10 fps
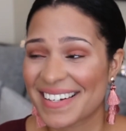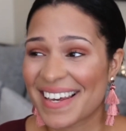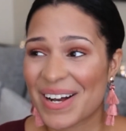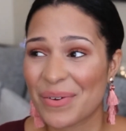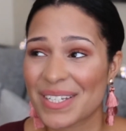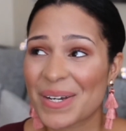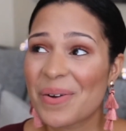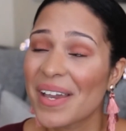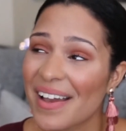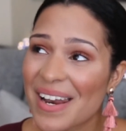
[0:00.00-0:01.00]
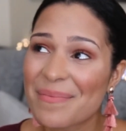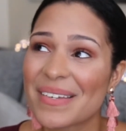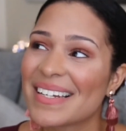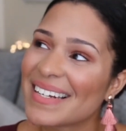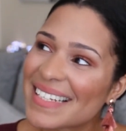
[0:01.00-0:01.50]
Like, I was like, oh my god, I've
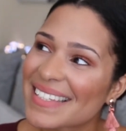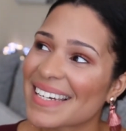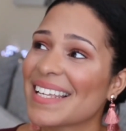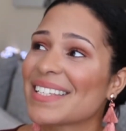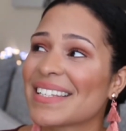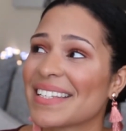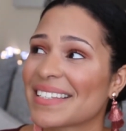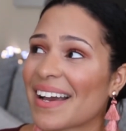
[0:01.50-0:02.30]
been listening to this